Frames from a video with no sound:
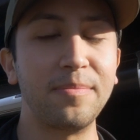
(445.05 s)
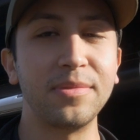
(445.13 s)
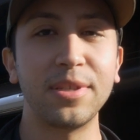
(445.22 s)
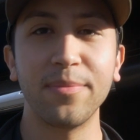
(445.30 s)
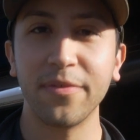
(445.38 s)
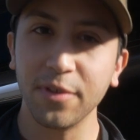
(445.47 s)

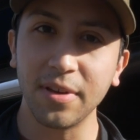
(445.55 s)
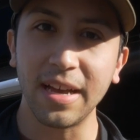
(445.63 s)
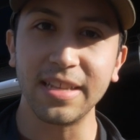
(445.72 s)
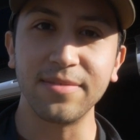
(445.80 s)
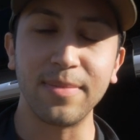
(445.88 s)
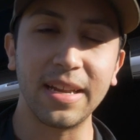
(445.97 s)
Some of you
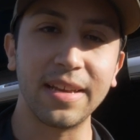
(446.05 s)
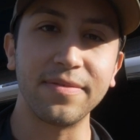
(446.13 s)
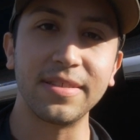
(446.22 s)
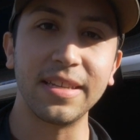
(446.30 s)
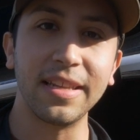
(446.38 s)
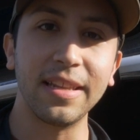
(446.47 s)
guys might have
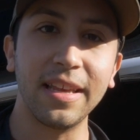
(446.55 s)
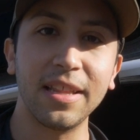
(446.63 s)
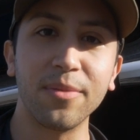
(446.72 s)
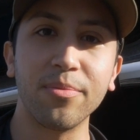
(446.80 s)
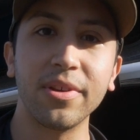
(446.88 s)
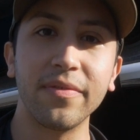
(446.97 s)
seen in
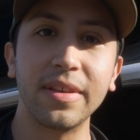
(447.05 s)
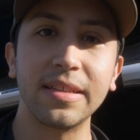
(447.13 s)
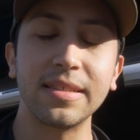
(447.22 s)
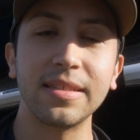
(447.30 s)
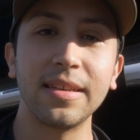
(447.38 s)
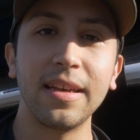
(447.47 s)
the
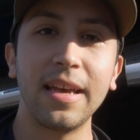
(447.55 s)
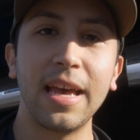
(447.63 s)
previous